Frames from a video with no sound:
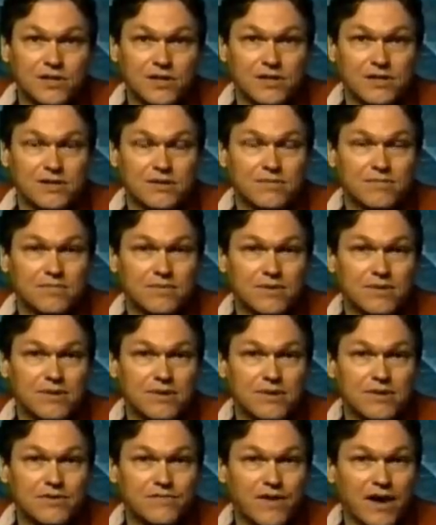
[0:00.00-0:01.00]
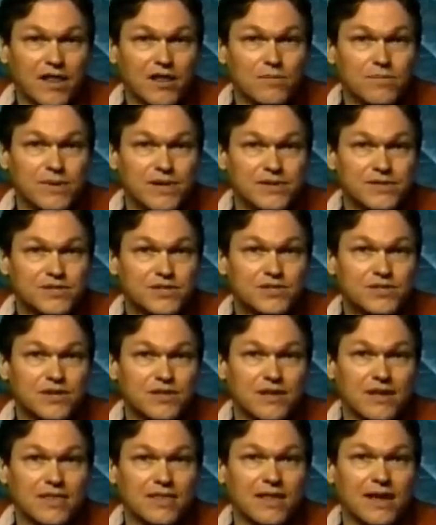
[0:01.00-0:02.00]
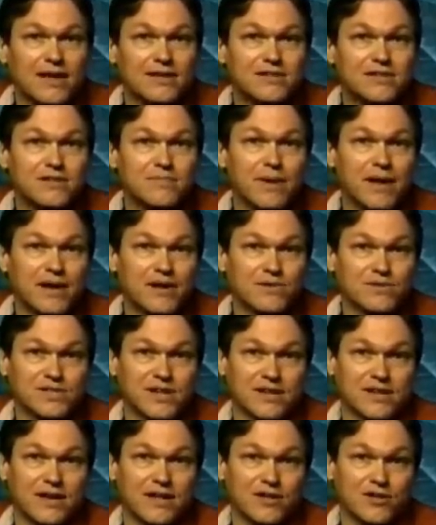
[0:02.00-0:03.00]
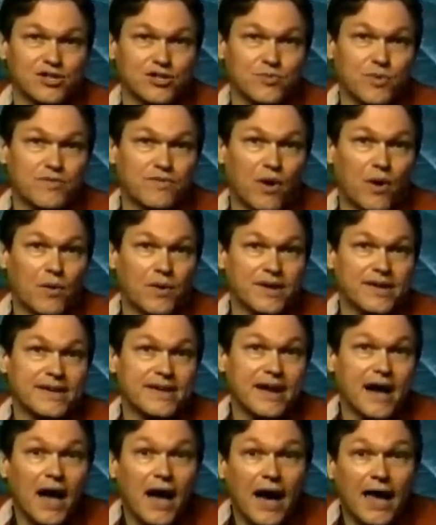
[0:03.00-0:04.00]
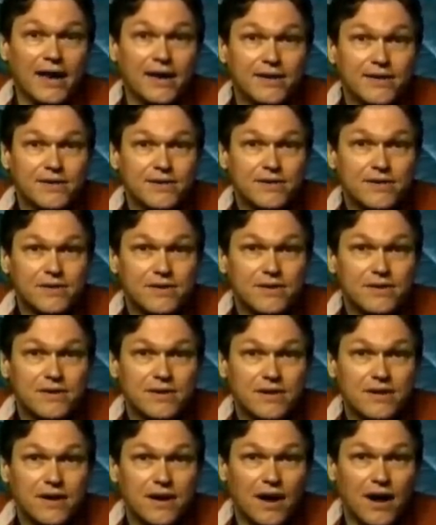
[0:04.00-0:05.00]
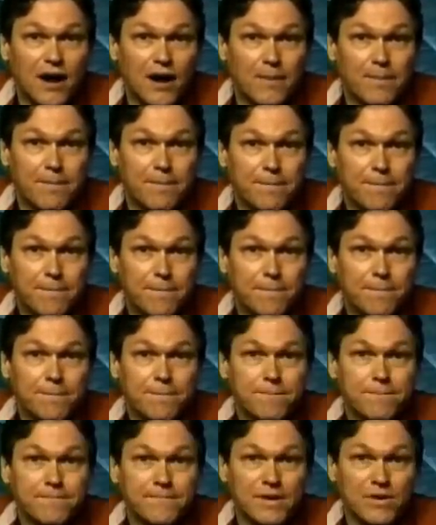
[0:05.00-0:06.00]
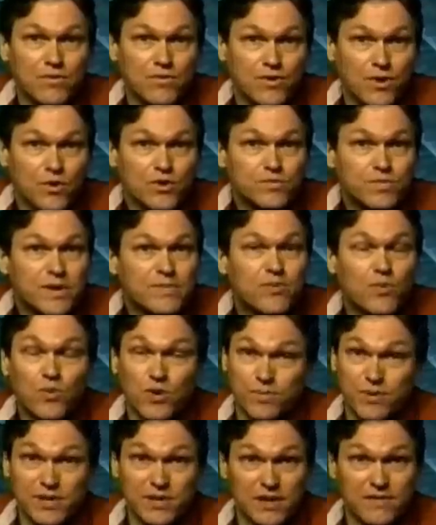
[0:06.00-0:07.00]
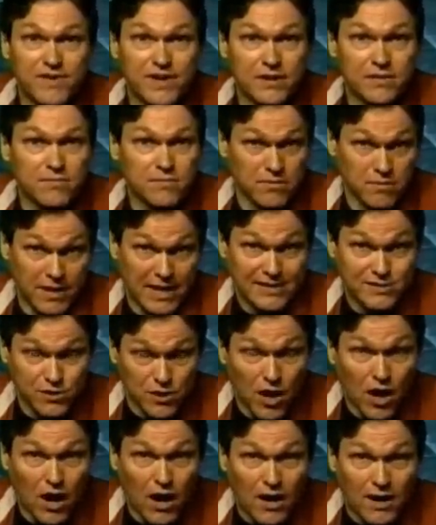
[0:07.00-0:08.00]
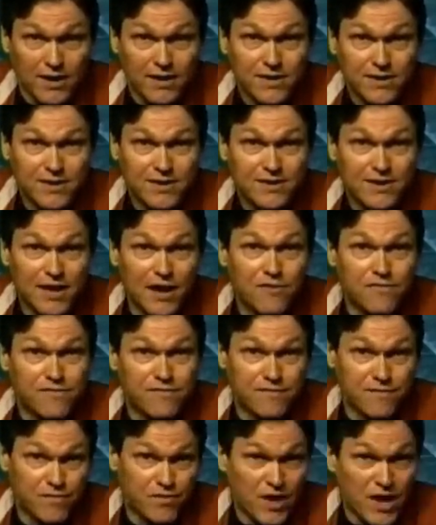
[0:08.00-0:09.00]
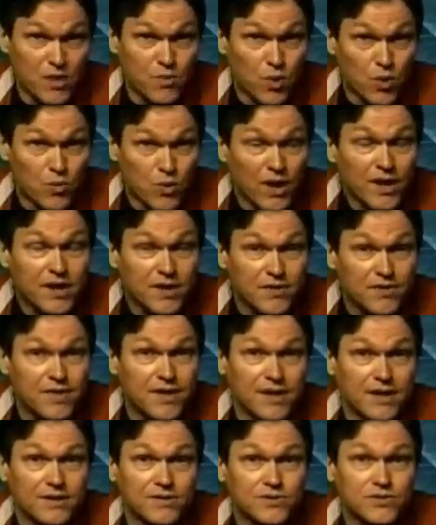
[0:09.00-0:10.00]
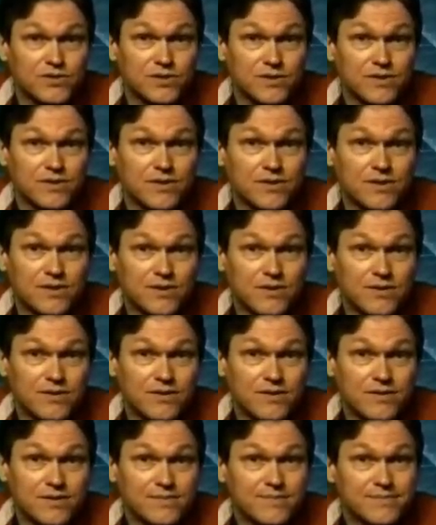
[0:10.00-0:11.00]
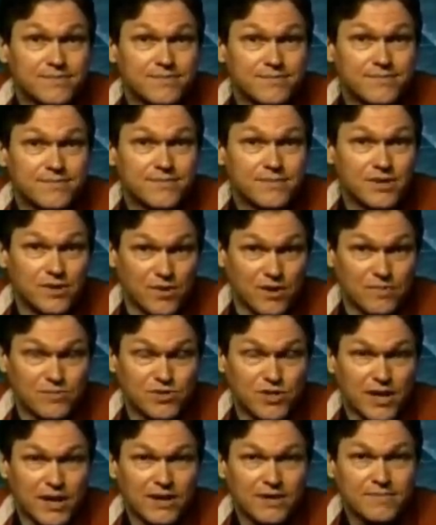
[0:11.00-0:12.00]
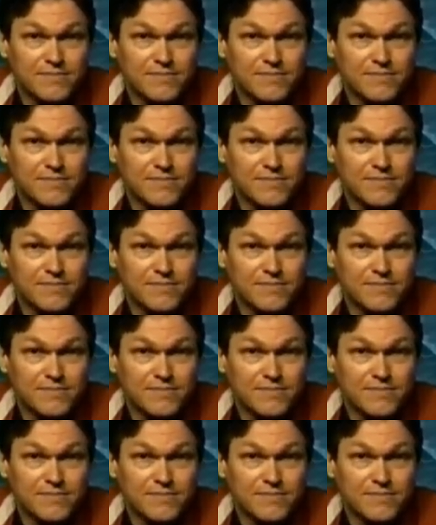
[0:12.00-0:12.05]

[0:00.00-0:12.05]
the developments that led to the medical technology we've already got. Those people would be living less long if they were running things. You know what I'm saying?